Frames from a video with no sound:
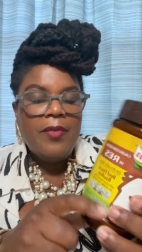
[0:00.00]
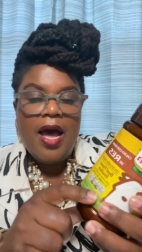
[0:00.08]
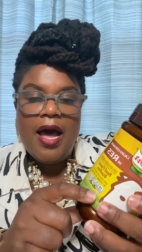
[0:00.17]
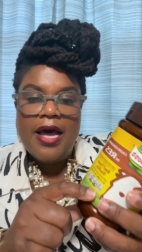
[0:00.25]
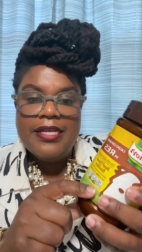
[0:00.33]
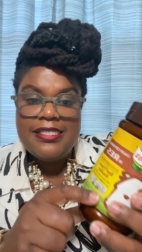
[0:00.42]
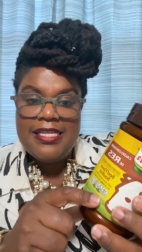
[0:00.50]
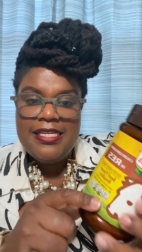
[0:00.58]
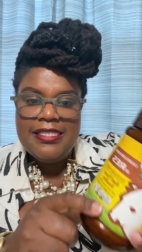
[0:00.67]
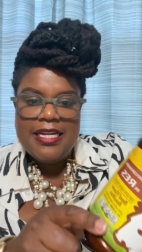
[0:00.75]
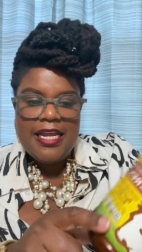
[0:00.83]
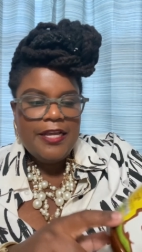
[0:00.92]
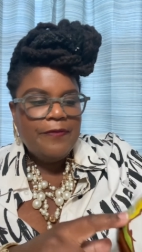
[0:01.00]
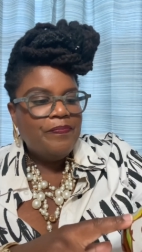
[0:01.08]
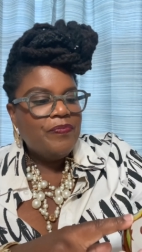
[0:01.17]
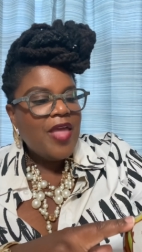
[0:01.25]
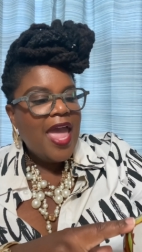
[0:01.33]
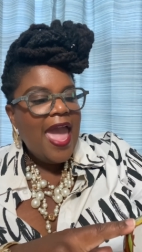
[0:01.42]
uh, seasoning.
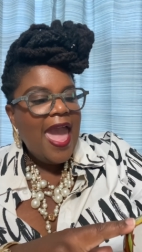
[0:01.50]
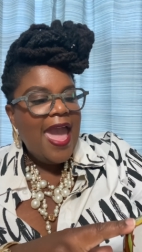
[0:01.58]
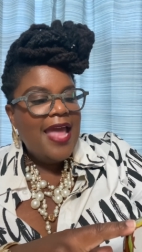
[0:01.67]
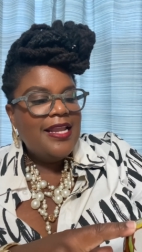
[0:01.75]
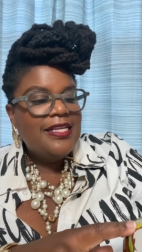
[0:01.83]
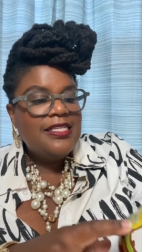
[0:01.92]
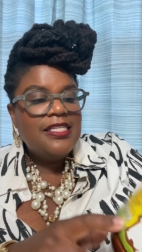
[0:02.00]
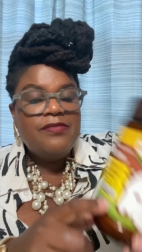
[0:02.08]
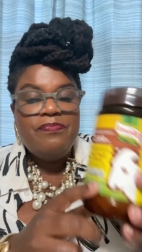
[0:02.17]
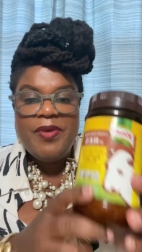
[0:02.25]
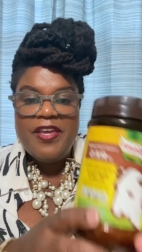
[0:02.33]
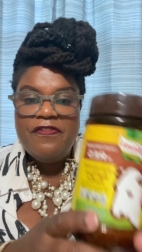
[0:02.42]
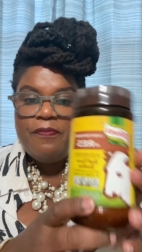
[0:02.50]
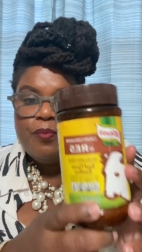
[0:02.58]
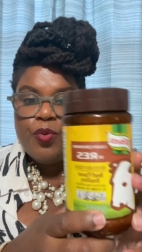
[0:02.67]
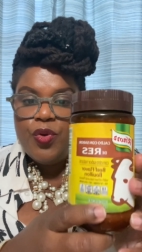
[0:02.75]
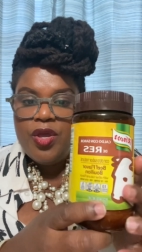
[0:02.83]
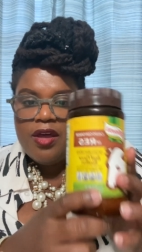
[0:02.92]
And this is beef
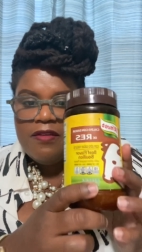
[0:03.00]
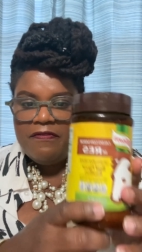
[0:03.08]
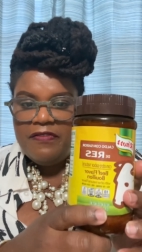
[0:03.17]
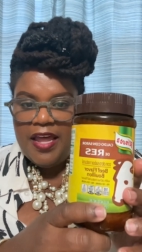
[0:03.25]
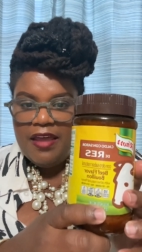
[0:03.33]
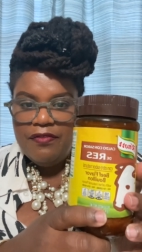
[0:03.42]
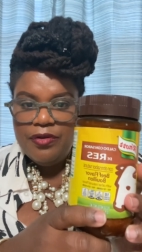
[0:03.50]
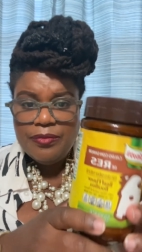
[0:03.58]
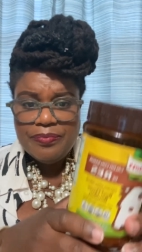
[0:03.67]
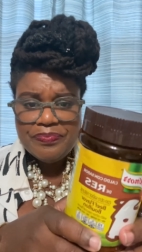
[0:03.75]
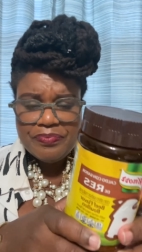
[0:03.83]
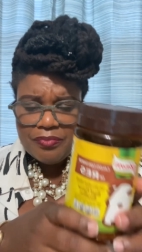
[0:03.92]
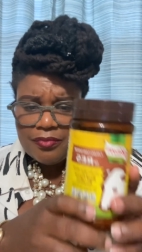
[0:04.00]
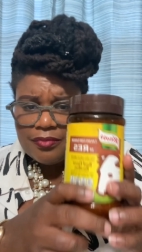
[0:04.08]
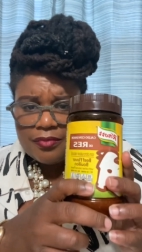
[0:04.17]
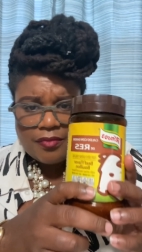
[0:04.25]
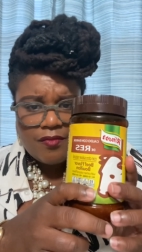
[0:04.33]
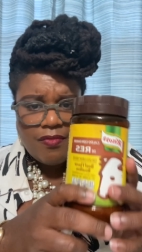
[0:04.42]
bouillon flavor.
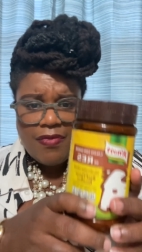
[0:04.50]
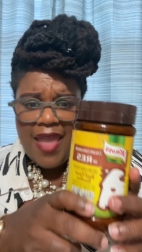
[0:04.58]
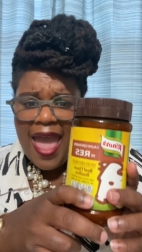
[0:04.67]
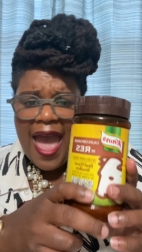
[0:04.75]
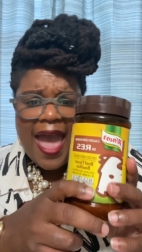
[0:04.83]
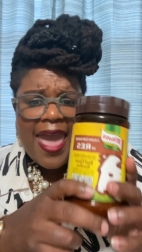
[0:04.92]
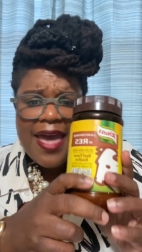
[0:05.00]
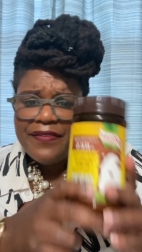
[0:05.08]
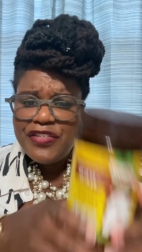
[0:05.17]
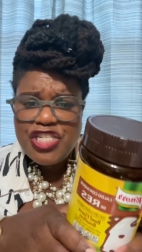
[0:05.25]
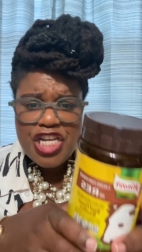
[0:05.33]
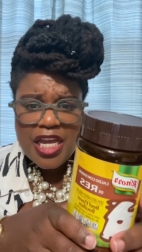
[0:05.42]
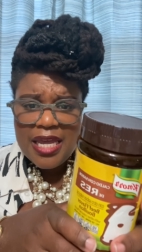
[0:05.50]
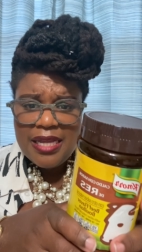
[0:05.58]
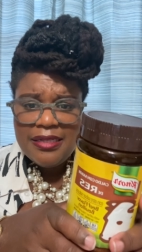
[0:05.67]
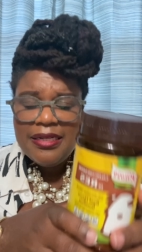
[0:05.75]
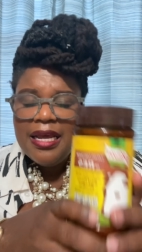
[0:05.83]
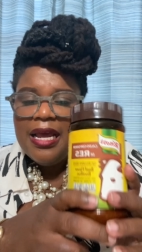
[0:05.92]
I have
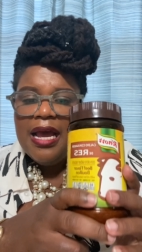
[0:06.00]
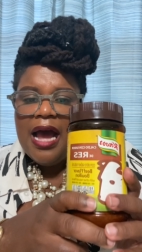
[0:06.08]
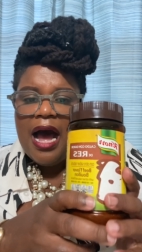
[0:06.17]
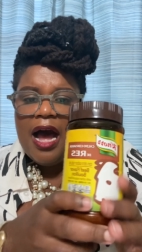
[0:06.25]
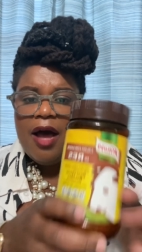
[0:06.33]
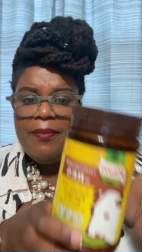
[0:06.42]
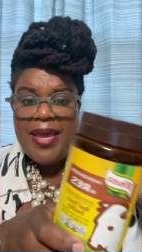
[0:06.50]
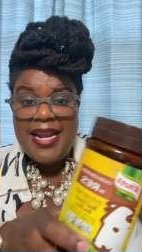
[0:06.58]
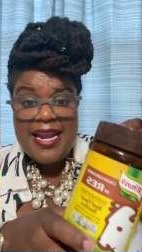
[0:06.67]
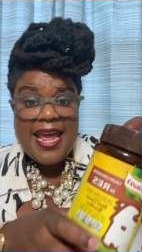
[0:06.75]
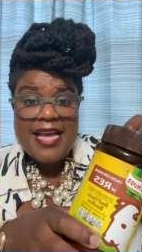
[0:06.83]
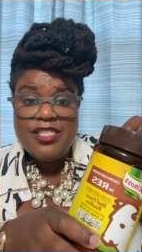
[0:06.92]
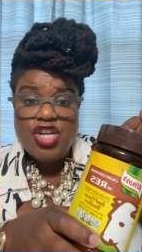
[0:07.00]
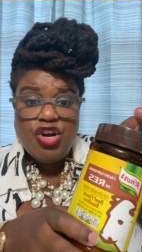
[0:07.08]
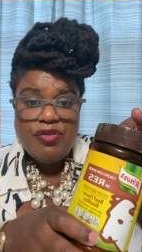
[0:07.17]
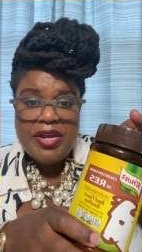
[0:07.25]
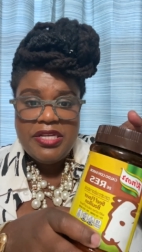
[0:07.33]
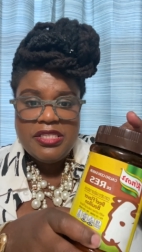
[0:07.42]
chicken um, and it has a
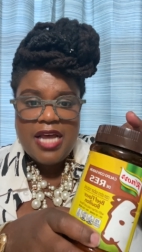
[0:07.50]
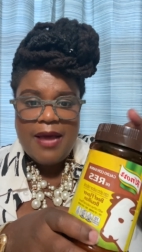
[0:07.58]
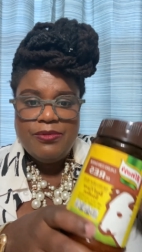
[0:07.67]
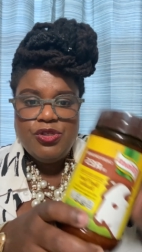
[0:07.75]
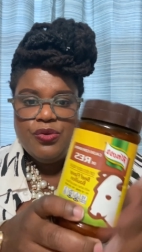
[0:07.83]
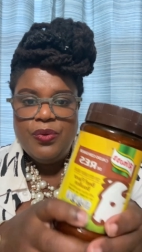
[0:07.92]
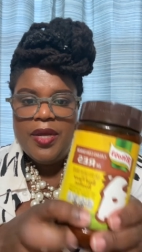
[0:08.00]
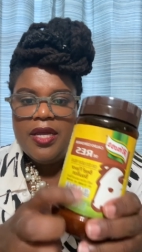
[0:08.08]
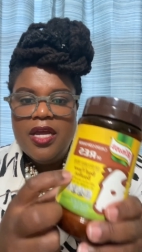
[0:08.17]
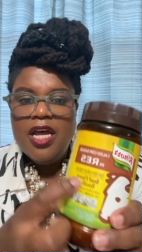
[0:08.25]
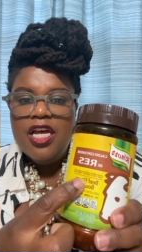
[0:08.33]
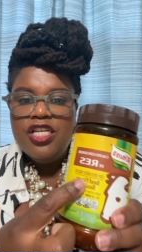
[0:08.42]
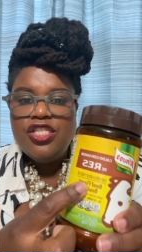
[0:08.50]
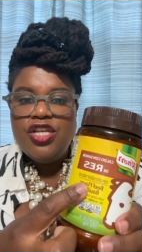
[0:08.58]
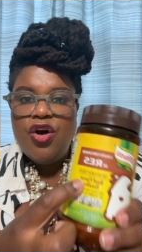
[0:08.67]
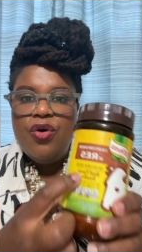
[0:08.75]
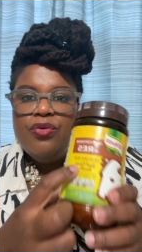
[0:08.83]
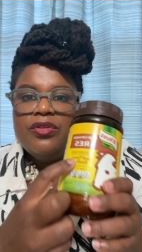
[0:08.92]
green top to it.
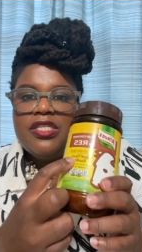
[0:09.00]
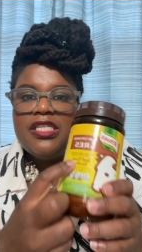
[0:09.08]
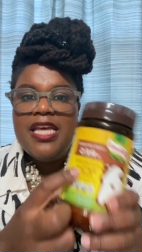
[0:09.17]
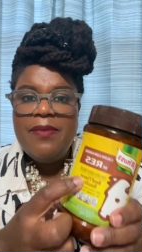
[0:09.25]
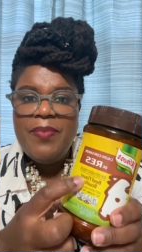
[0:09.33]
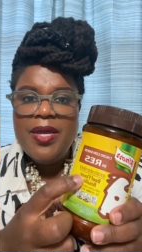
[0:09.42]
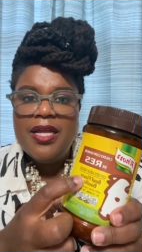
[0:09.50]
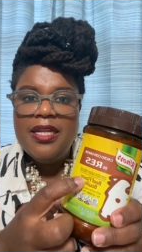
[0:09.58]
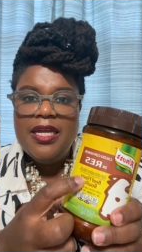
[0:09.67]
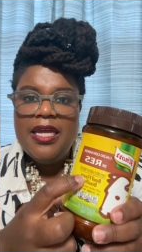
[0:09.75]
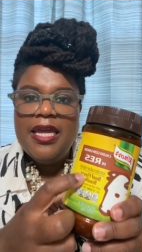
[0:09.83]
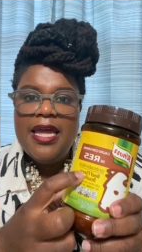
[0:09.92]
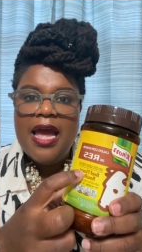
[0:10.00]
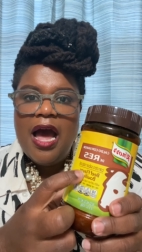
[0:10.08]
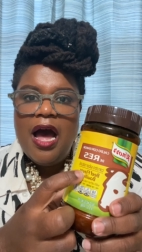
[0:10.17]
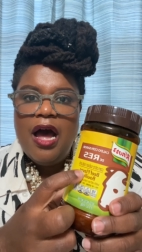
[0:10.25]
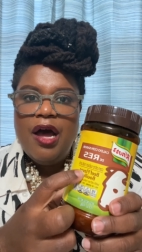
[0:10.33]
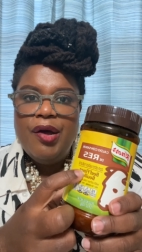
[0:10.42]
So typically
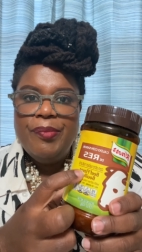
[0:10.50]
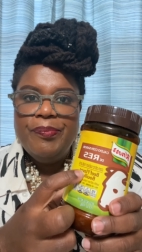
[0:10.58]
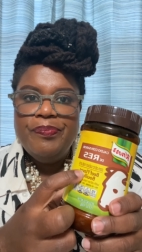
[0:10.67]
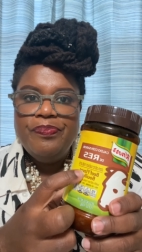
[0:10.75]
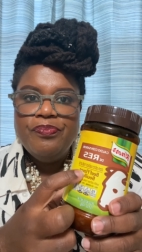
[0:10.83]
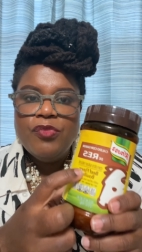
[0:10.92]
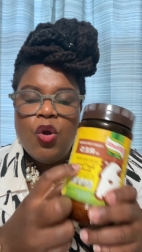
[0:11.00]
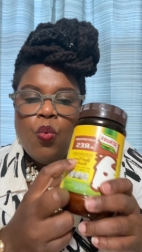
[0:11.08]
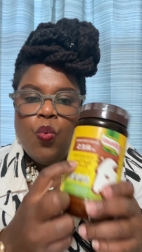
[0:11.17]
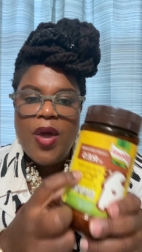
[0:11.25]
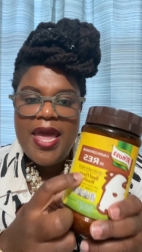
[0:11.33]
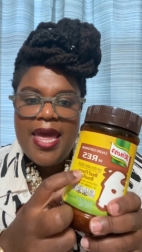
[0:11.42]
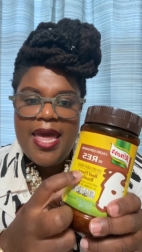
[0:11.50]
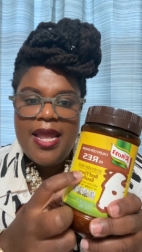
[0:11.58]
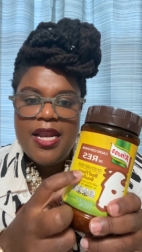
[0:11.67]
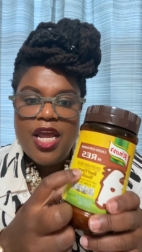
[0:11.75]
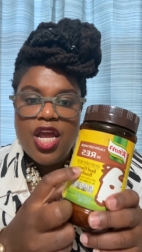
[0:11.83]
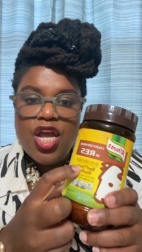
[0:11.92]
um,
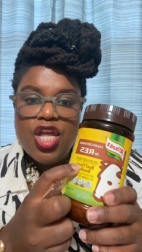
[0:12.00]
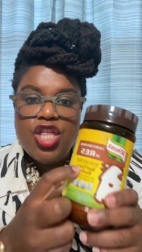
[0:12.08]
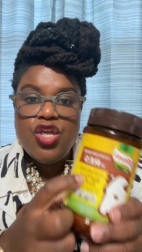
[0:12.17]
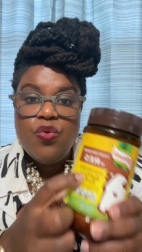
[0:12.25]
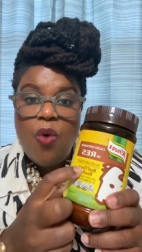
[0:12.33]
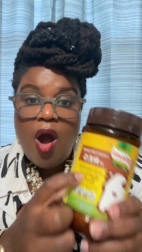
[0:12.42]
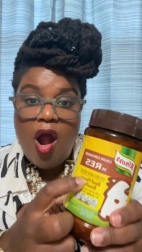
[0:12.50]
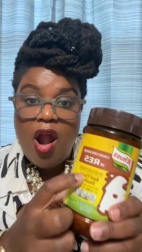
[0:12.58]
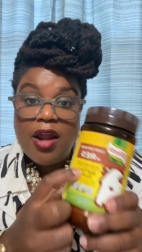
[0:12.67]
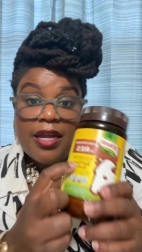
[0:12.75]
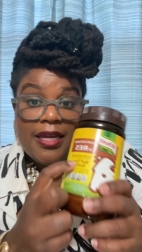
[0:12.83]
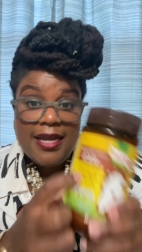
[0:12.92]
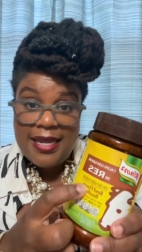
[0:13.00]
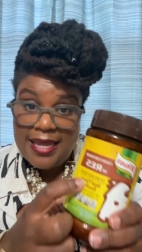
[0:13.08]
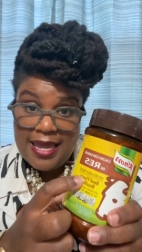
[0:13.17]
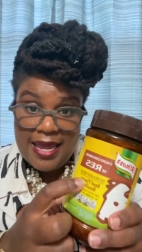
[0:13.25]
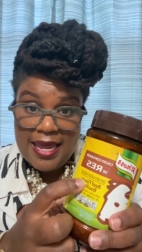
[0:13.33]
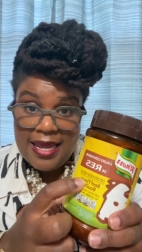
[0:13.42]
when you are
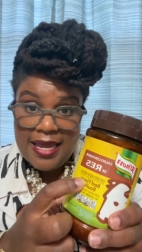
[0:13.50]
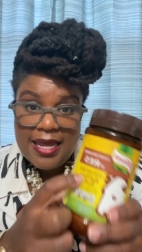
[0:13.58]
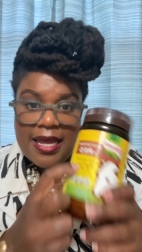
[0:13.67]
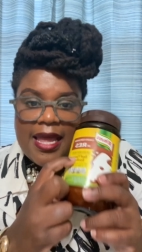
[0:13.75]
cooking